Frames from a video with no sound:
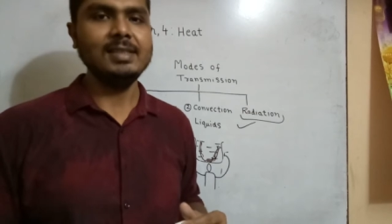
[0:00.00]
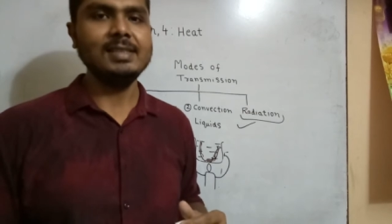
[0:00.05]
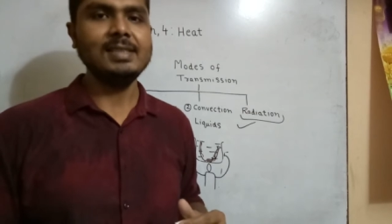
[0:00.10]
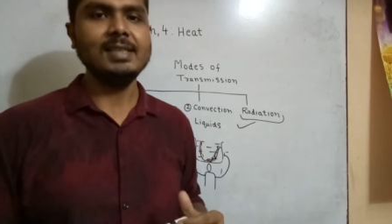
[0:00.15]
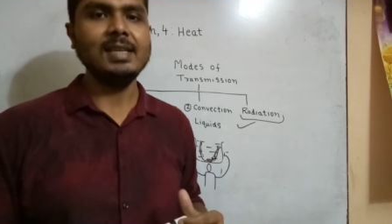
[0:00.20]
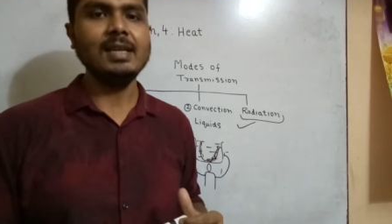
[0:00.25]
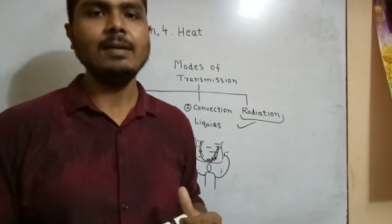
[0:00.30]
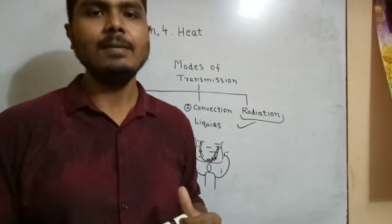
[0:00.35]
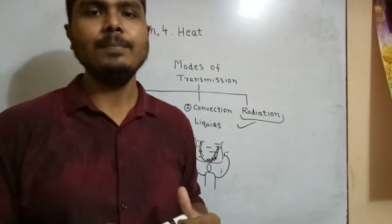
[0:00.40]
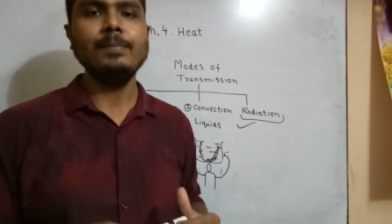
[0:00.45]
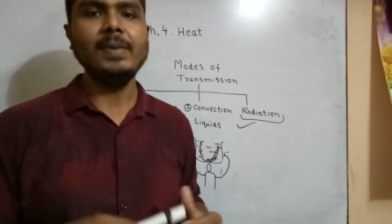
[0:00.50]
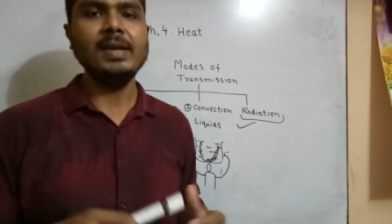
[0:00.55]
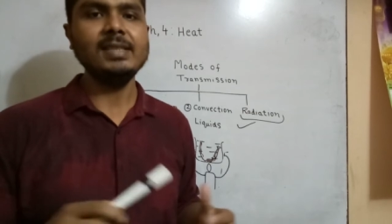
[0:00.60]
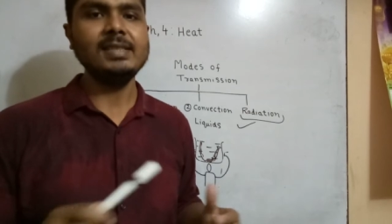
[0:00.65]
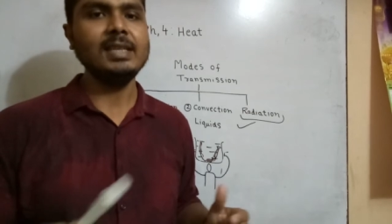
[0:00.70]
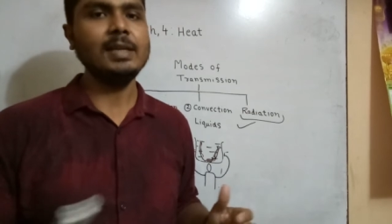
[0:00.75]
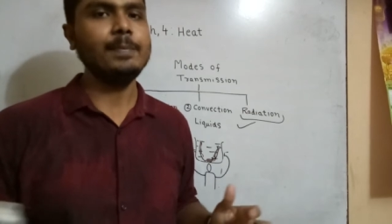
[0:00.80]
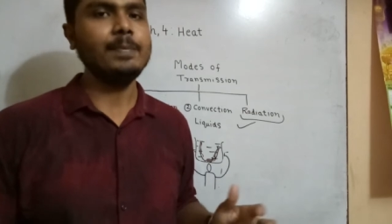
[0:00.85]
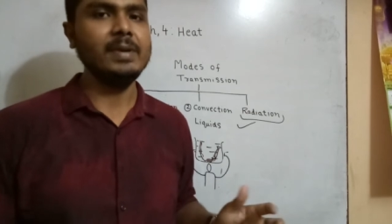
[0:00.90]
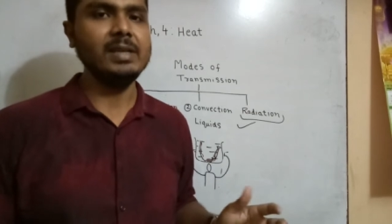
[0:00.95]
This is a
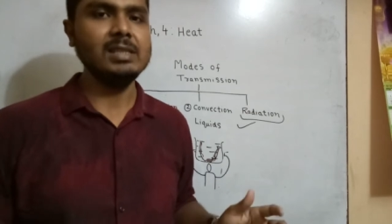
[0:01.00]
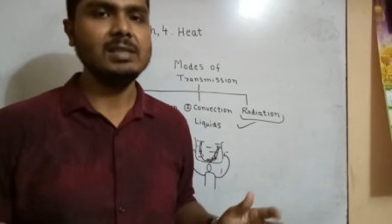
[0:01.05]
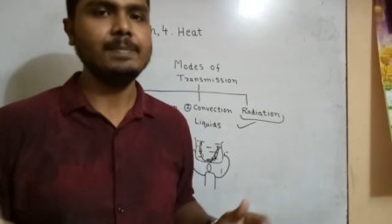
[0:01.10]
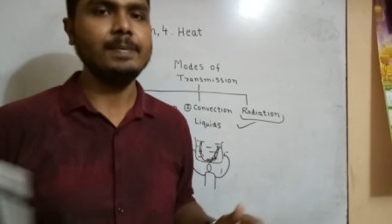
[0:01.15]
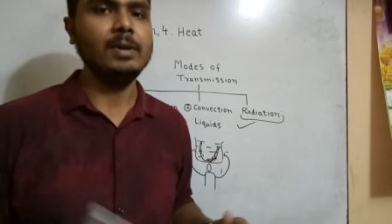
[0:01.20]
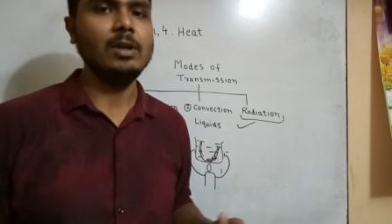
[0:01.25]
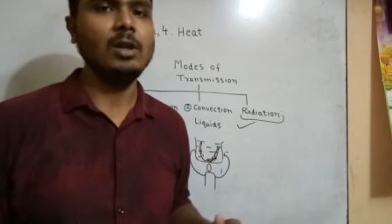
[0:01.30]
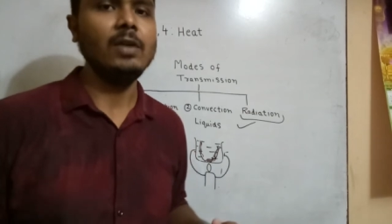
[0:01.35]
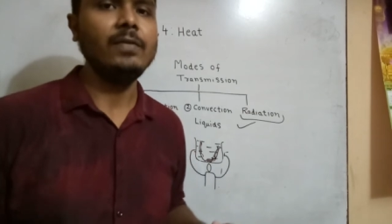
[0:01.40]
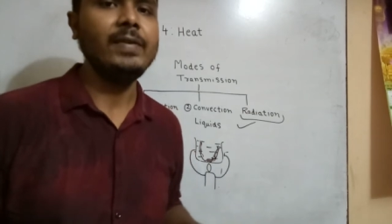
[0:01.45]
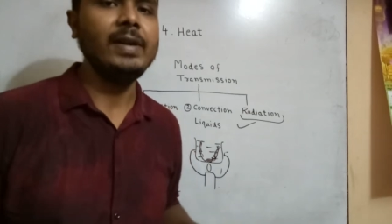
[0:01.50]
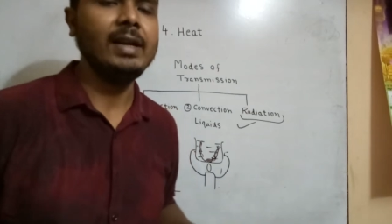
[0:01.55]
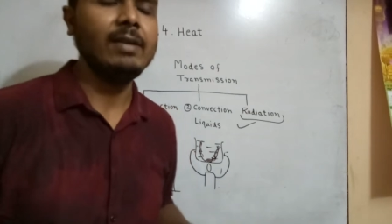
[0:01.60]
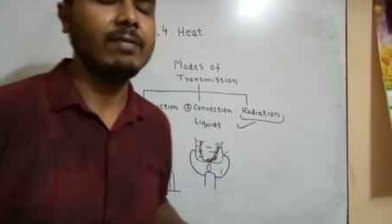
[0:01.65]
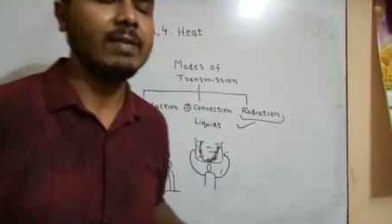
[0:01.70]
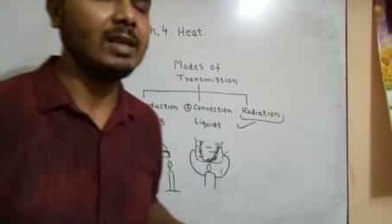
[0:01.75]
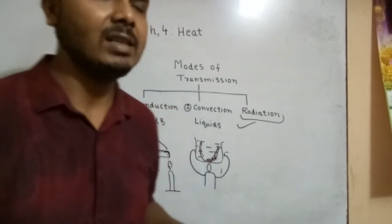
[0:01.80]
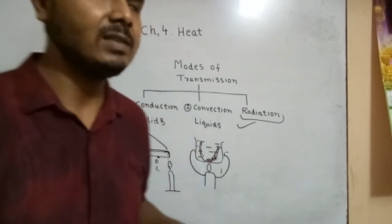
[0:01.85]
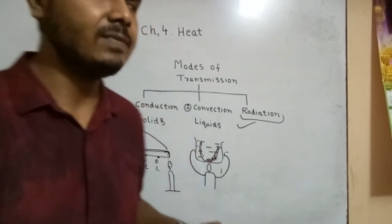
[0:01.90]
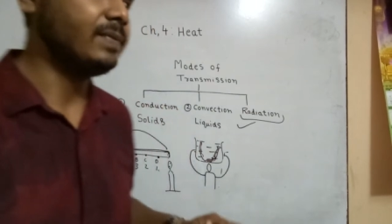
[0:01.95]
basic principle of heat
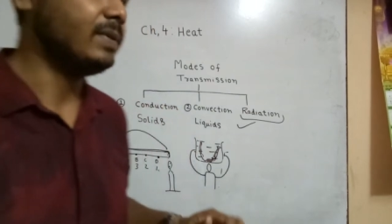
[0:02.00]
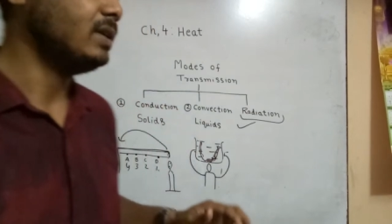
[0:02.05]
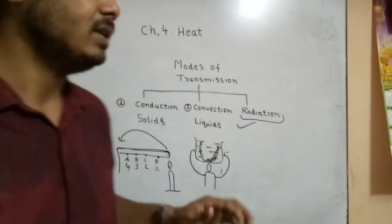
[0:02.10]
transfer.